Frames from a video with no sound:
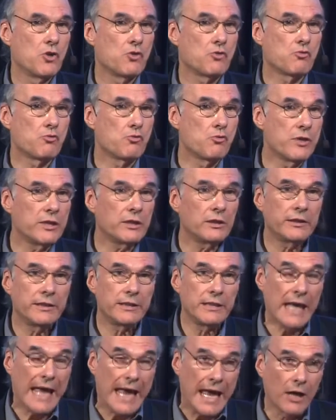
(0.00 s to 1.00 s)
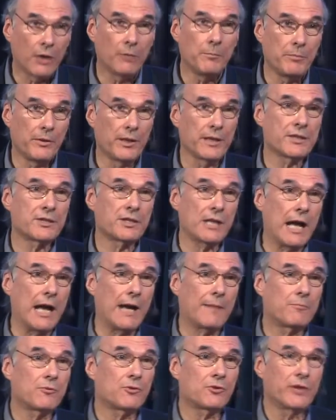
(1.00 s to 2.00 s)
really help us
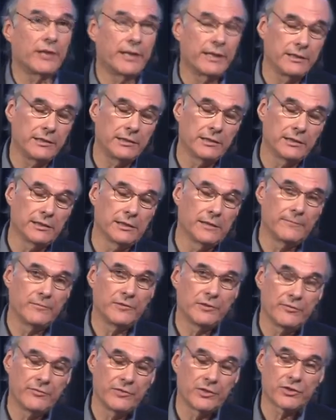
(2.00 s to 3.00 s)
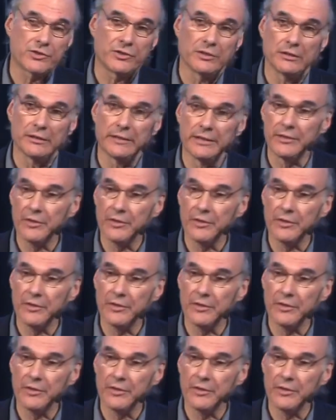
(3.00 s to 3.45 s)
operate efficiently.